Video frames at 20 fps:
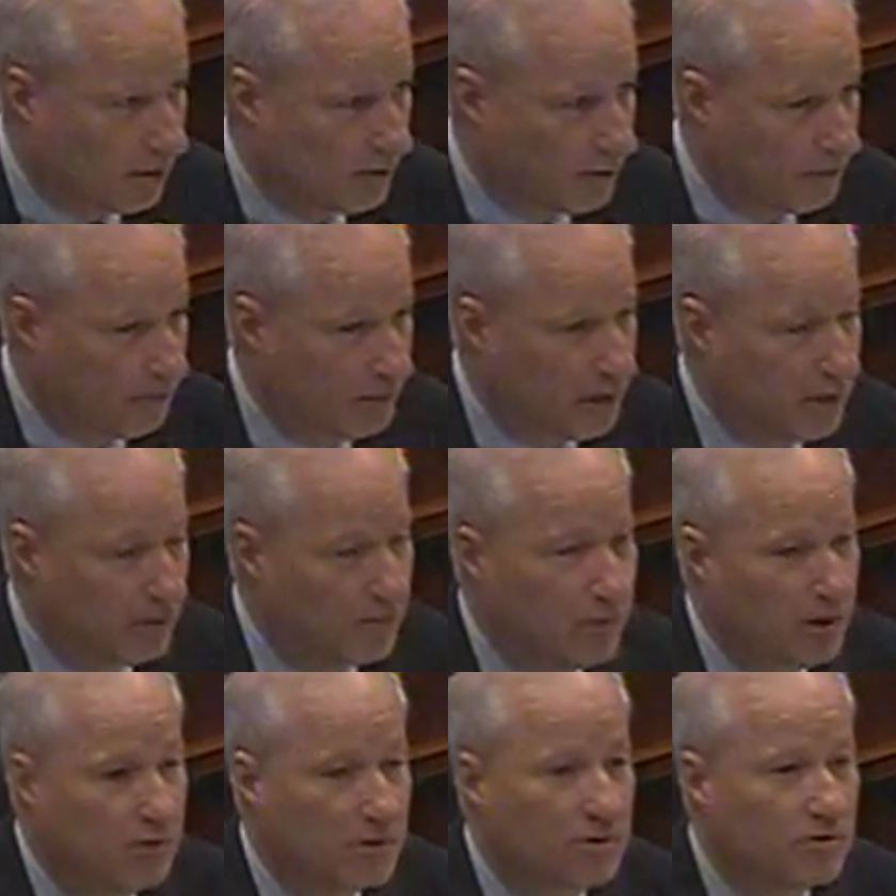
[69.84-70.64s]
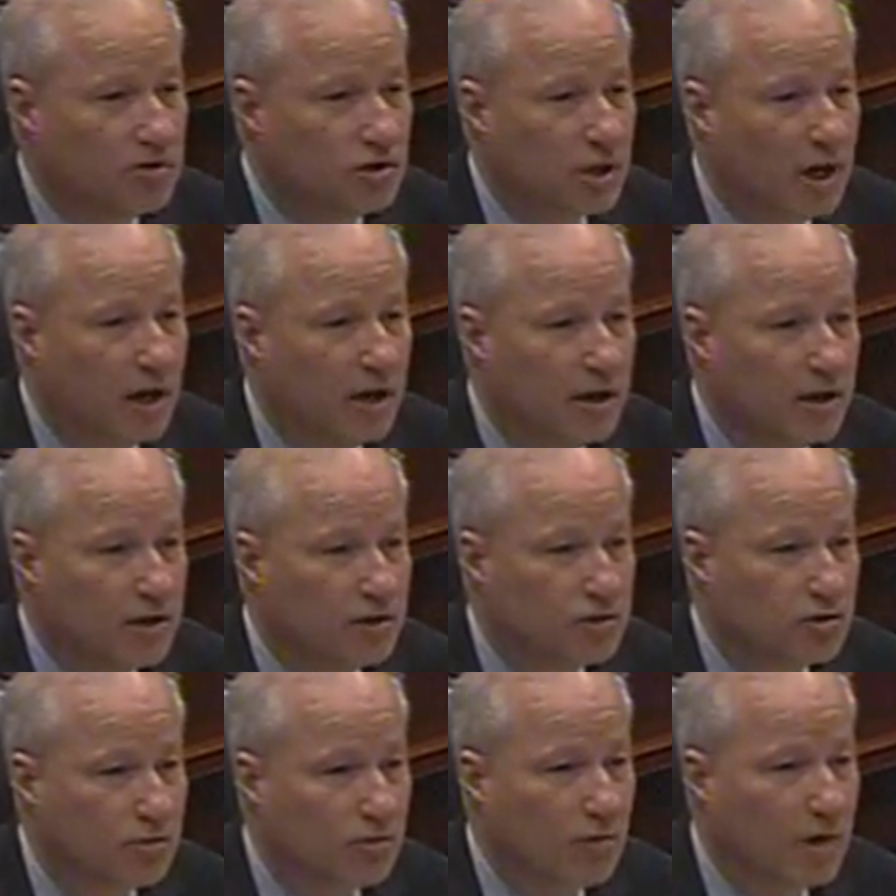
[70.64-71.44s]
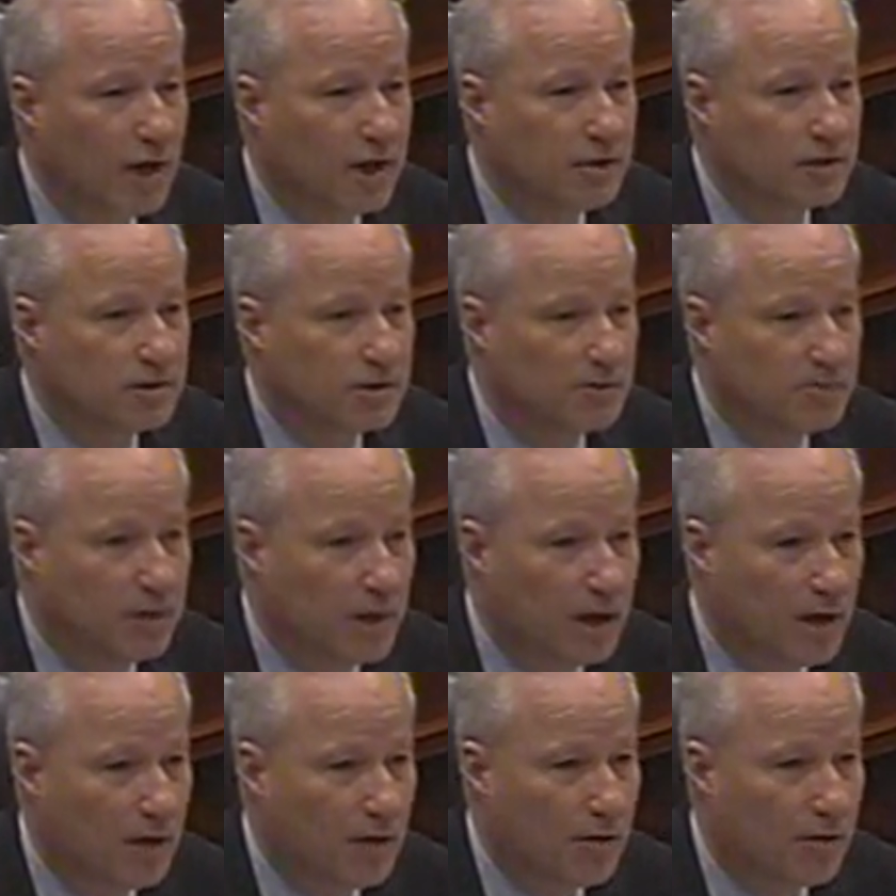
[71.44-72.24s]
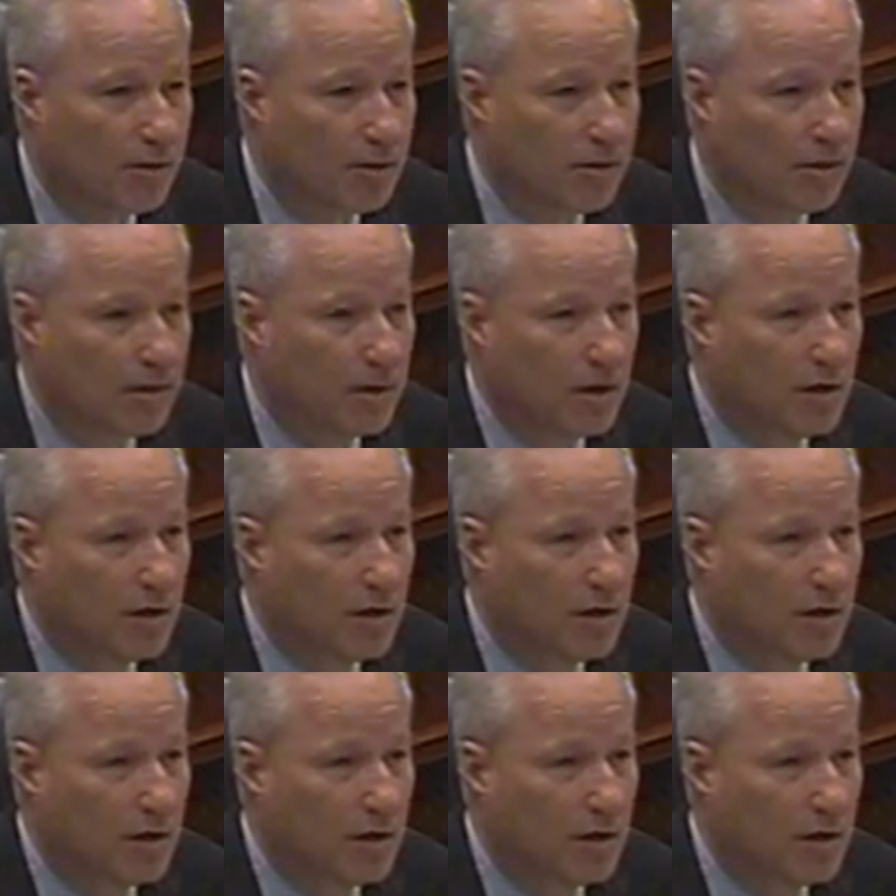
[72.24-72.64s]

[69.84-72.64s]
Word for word: but China is a rising power,